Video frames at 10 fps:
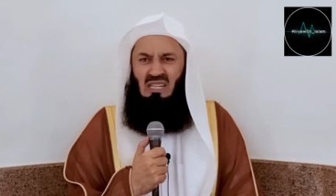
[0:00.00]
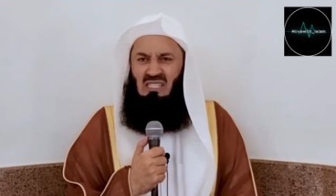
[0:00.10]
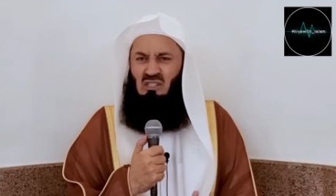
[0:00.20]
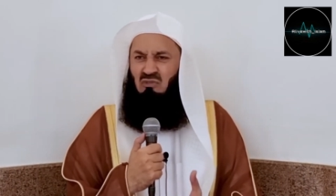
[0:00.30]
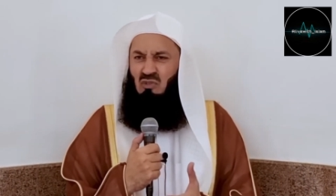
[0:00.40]

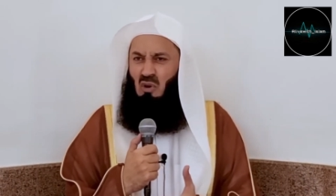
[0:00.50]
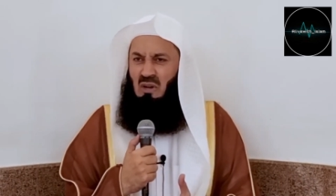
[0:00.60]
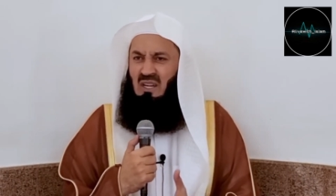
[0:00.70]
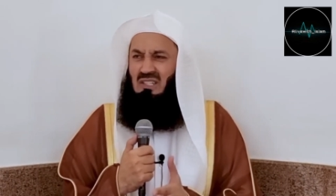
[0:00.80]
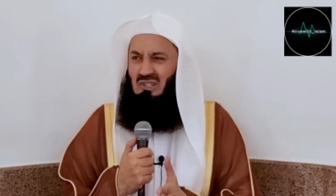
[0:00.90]
just
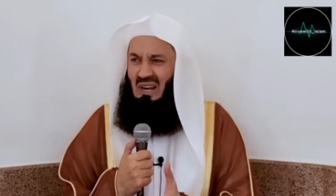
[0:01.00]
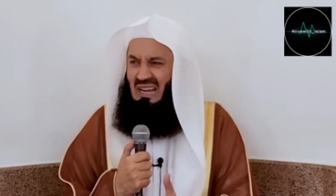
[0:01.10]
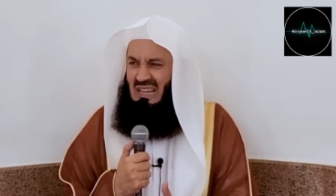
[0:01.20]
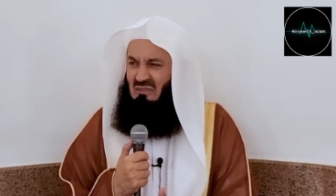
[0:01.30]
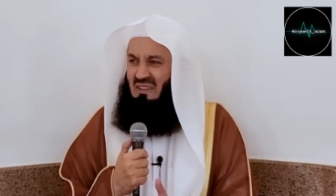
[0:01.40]
for
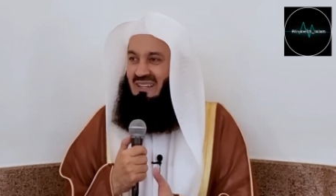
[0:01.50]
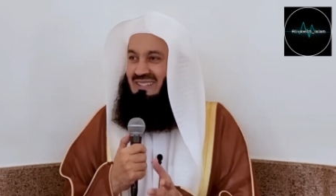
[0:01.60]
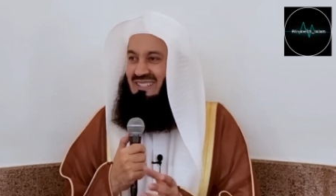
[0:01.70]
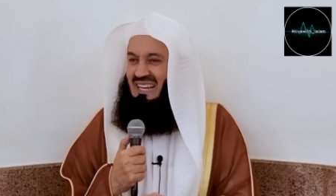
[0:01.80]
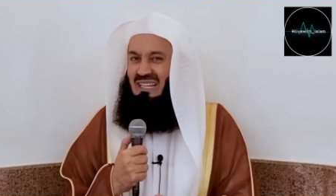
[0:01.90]

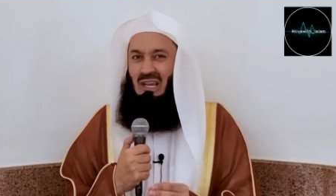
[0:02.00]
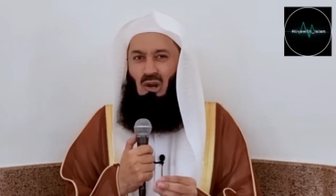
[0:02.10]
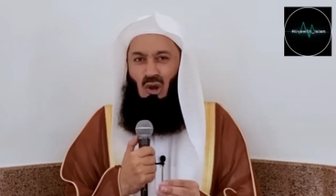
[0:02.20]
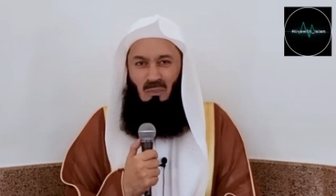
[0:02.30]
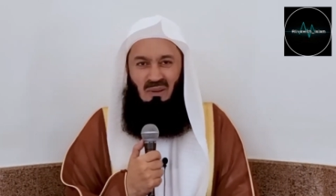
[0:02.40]
driving 10
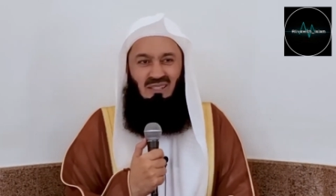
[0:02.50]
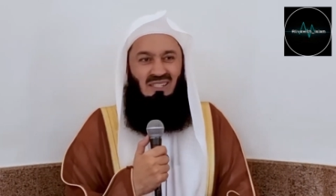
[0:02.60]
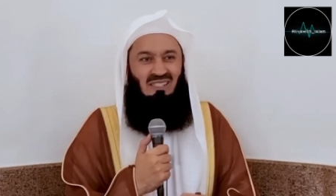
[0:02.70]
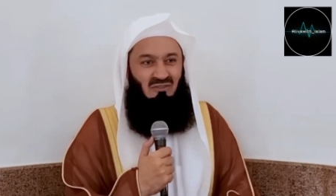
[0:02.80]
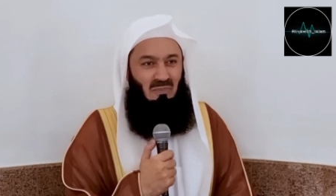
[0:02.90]

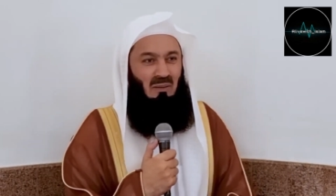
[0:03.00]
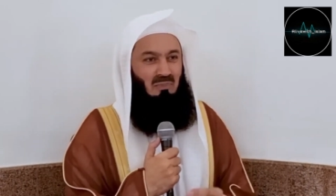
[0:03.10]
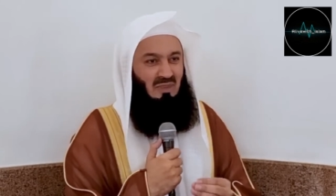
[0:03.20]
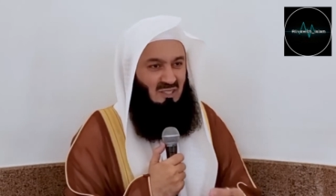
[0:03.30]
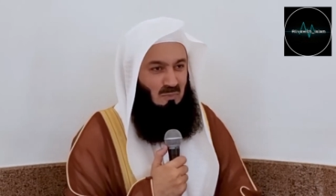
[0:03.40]
kilometers
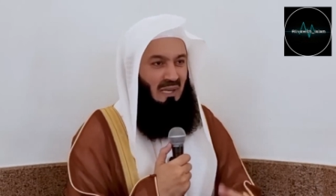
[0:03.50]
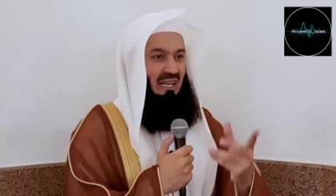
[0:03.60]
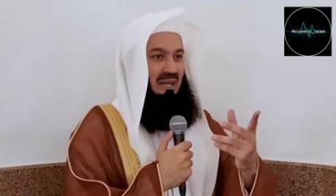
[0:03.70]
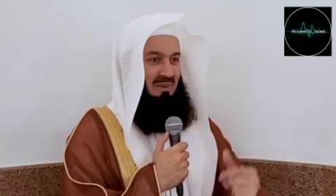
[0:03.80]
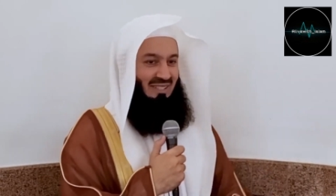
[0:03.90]
above the
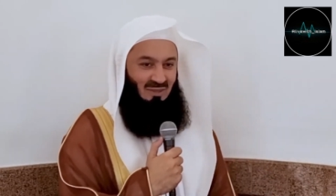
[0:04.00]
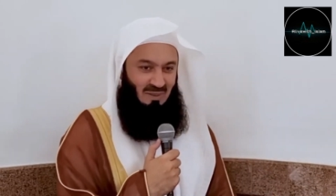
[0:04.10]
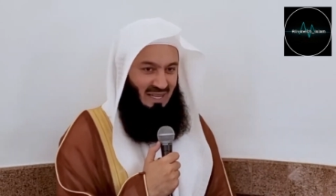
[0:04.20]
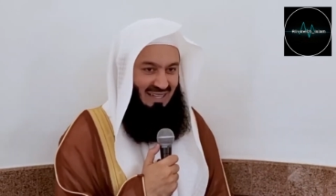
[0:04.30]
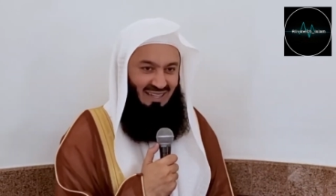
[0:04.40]
speed limit?
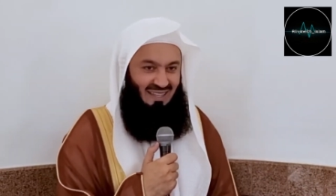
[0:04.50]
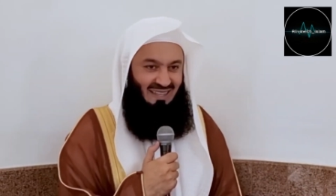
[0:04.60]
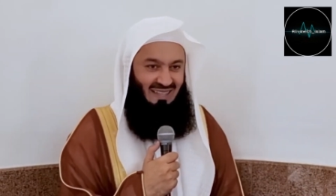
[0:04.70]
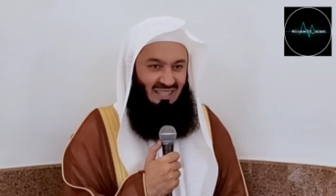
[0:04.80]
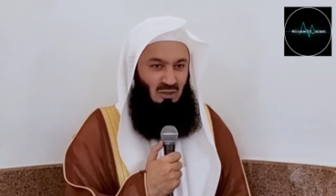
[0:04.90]

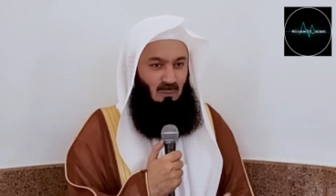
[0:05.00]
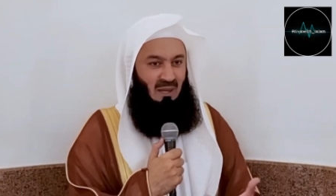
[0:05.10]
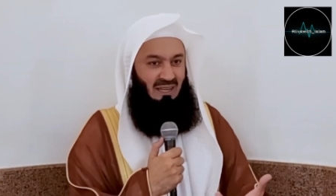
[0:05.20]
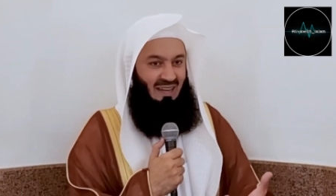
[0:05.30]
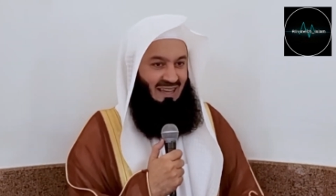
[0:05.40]
Subhanallah. You
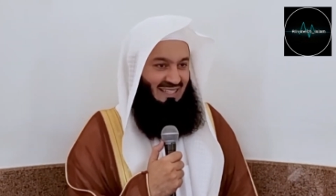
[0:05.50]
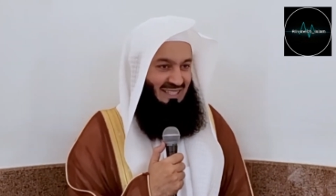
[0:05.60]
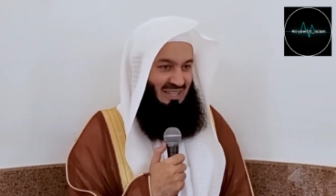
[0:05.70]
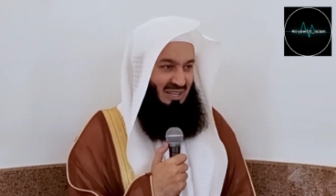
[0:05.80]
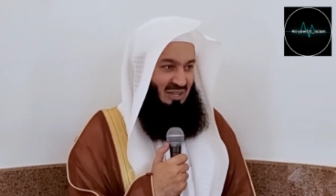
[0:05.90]
penalized.